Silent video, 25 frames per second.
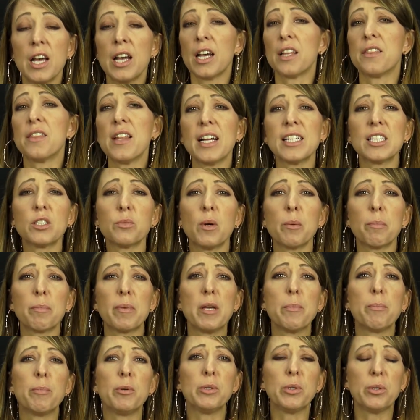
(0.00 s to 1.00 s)
And that's what
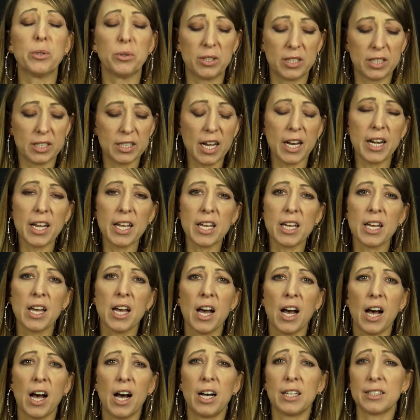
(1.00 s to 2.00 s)
people who study
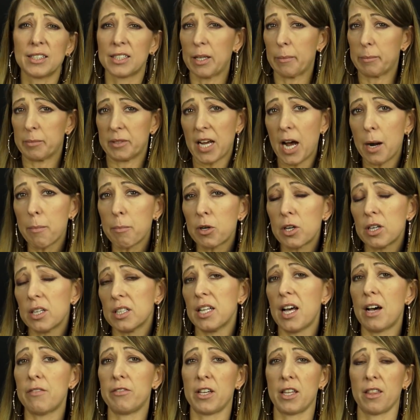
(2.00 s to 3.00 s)
September
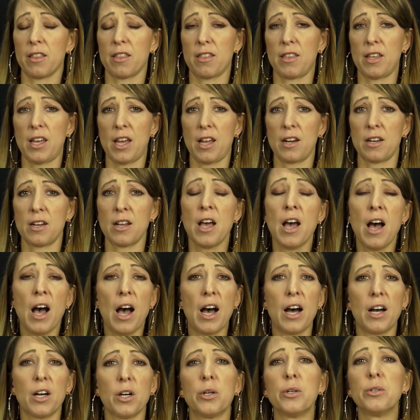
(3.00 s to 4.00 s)
11th and
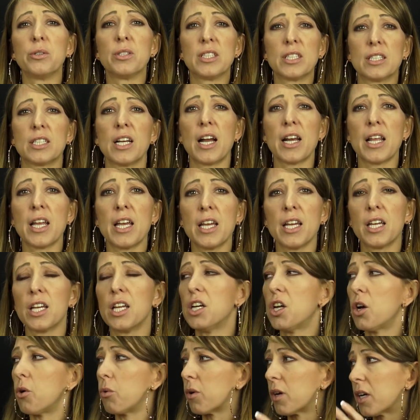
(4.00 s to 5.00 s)
who study,
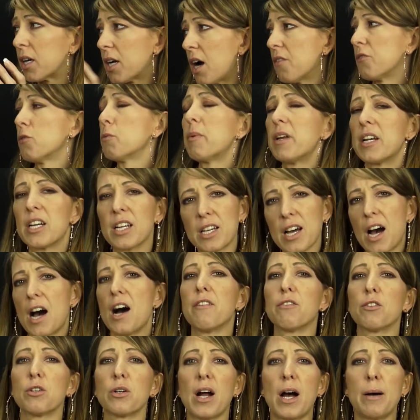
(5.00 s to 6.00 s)
you know, government
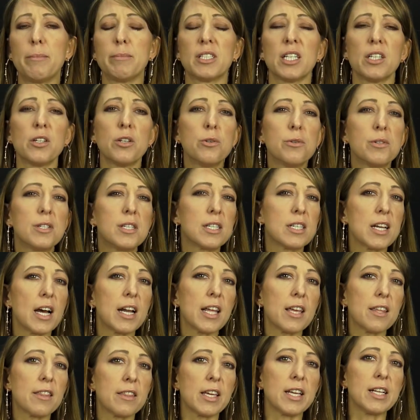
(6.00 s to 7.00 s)
cover-ups and who
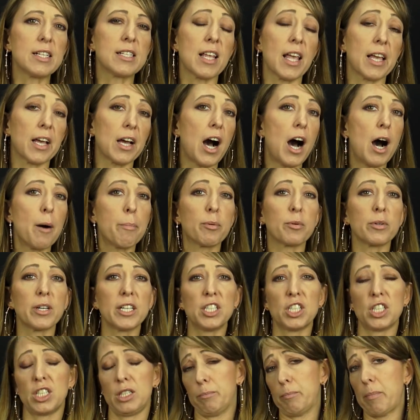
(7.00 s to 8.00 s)
study things like
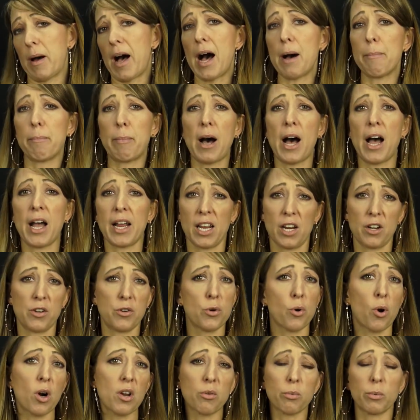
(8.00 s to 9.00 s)
Operation Popeye
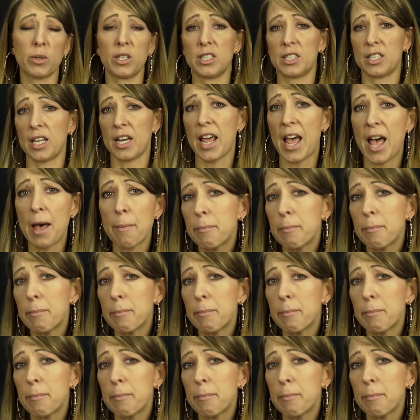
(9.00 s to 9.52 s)
and Northwoods and